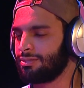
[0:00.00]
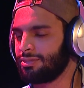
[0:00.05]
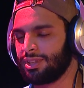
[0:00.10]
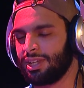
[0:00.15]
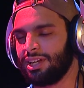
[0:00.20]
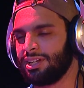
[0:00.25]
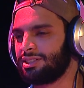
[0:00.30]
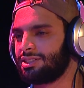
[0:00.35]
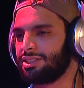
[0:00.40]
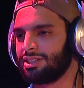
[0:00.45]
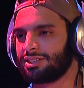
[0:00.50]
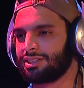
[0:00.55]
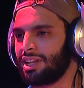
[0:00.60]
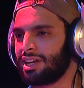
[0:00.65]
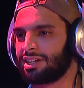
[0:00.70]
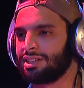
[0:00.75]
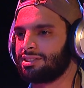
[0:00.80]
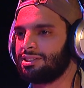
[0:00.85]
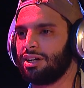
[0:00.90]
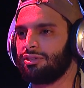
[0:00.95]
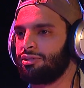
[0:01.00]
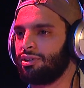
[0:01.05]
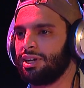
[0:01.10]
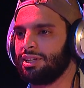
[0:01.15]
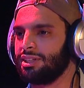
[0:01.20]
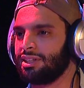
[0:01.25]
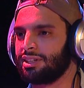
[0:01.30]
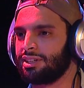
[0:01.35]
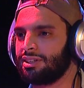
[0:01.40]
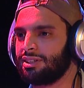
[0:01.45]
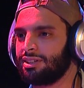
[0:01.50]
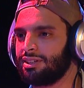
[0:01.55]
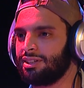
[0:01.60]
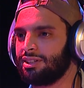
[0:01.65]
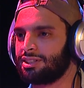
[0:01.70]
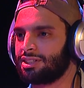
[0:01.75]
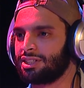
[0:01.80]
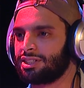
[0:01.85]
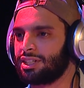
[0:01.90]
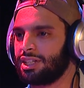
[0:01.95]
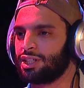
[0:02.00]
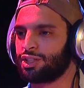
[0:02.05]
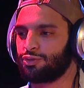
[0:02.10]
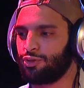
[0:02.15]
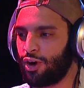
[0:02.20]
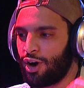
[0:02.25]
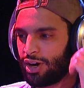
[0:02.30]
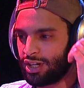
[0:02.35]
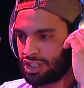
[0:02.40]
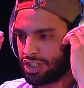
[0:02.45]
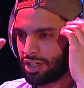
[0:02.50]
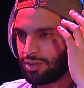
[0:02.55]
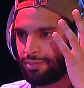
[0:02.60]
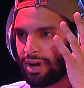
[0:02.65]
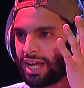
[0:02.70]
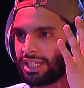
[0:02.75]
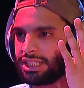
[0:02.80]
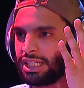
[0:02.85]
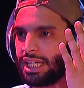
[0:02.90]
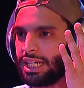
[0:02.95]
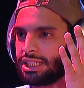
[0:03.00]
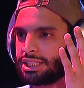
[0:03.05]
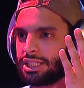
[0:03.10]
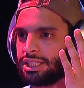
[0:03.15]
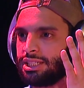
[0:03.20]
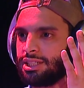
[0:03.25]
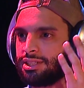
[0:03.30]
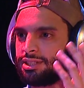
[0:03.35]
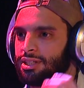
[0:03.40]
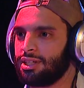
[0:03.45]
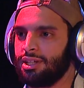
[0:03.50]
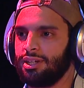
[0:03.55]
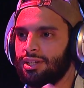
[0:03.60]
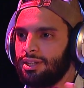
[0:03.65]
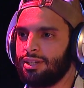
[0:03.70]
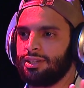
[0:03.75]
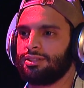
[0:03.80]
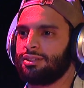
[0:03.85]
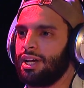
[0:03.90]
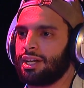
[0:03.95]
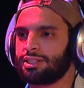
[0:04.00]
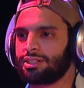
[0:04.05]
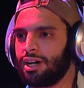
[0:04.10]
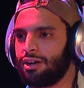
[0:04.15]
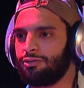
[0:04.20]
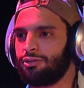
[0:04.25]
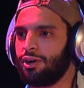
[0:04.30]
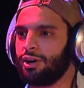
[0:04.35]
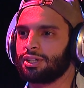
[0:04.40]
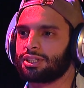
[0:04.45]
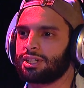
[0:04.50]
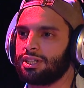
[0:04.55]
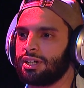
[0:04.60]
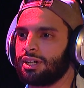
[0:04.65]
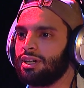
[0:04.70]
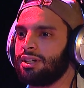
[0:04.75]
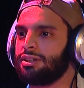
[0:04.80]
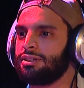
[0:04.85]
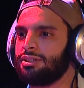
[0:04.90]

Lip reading: it's just, like, it's never ending. It's just, as far as your imagination is, that's how far it's going to go.